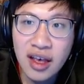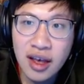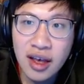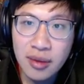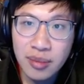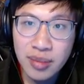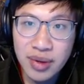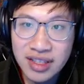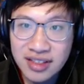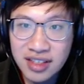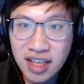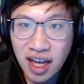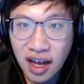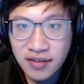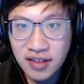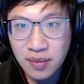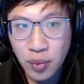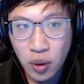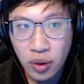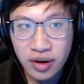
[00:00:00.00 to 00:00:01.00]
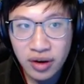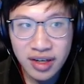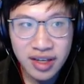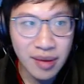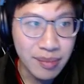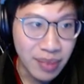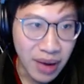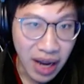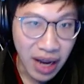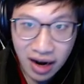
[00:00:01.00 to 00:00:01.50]
But the soft support,
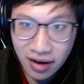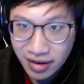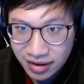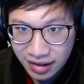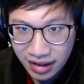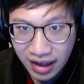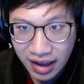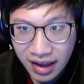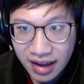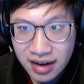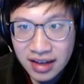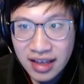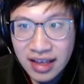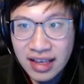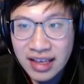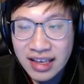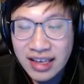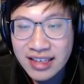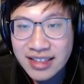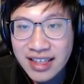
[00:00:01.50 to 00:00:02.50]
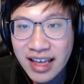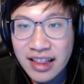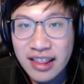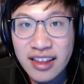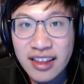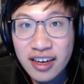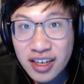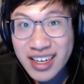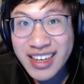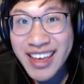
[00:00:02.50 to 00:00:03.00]
comparing that, is that
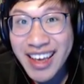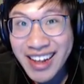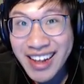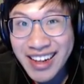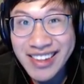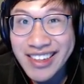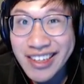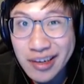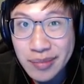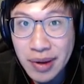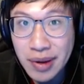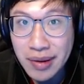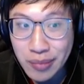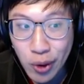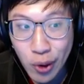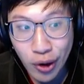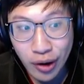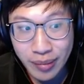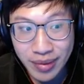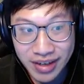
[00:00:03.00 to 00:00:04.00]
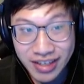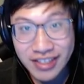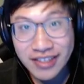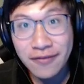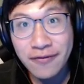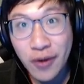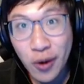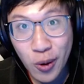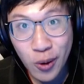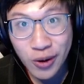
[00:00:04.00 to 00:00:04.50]
they're going to get a little bit more because
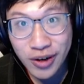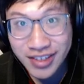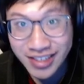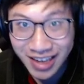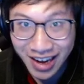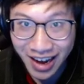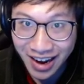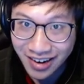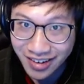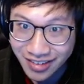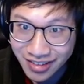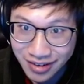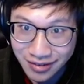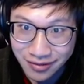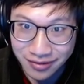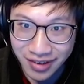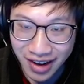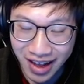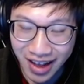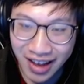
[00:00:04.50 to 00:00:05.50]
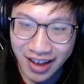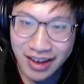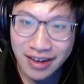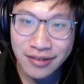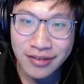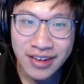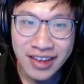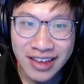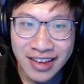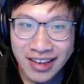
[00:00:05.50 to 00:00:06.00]
four is higher than five
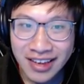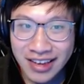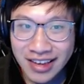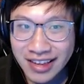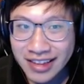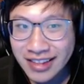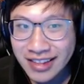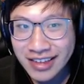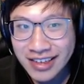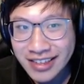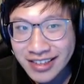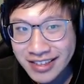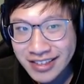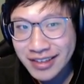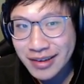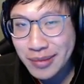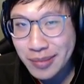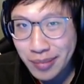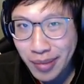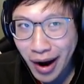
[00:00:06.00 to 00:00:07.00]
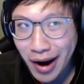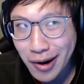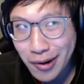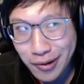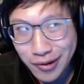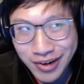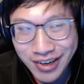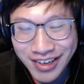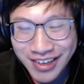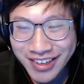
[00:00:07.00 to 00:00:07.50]
in this
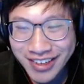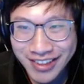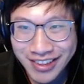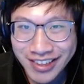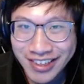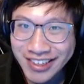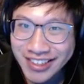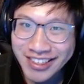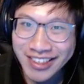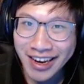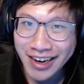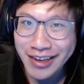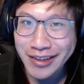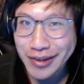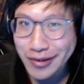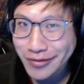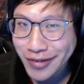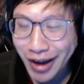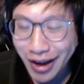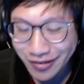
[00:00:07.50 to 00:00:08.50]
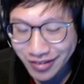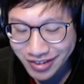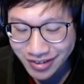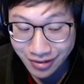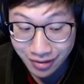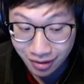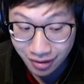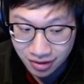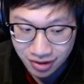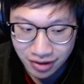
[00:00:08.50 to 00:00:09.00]
priority list. Technically, five is the
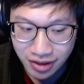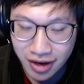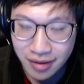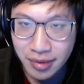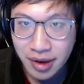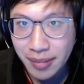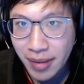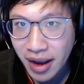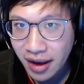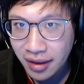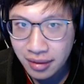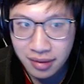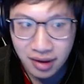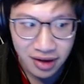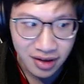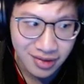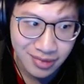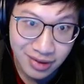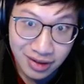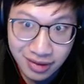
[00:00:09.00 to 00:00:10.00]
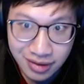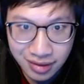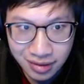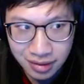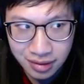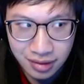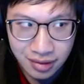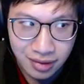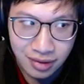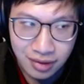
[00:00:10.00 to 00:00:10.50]
larger number math wise, but
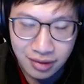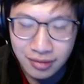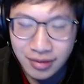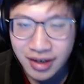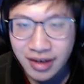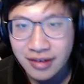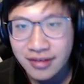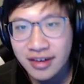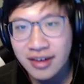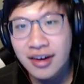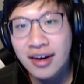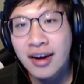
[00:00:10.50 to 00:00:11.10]
uh, you know, whatever.